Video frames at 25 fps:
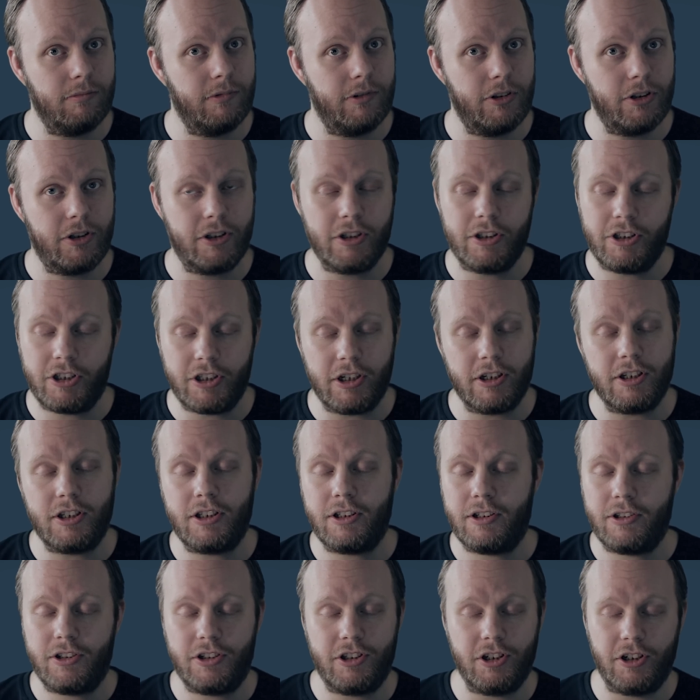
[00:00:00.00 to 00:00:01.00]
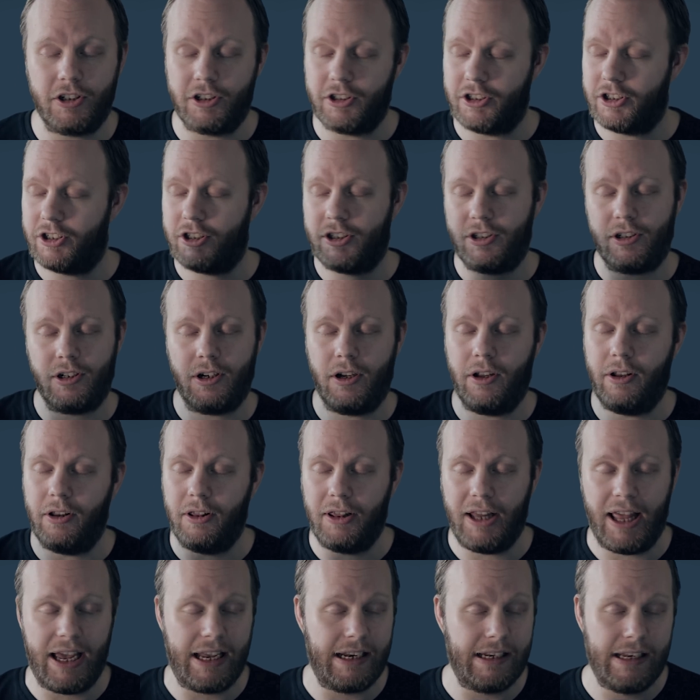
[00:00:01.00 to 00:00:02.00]
You could just search
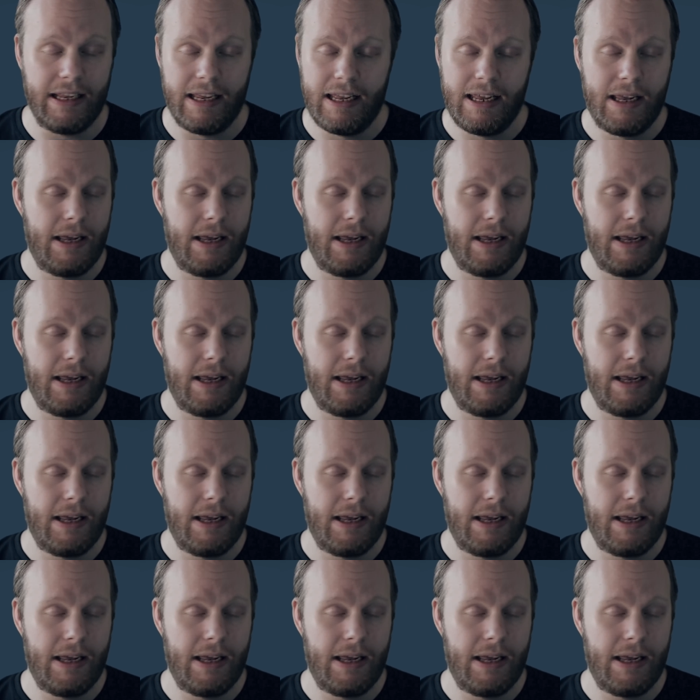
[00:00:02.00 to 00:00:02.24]
online.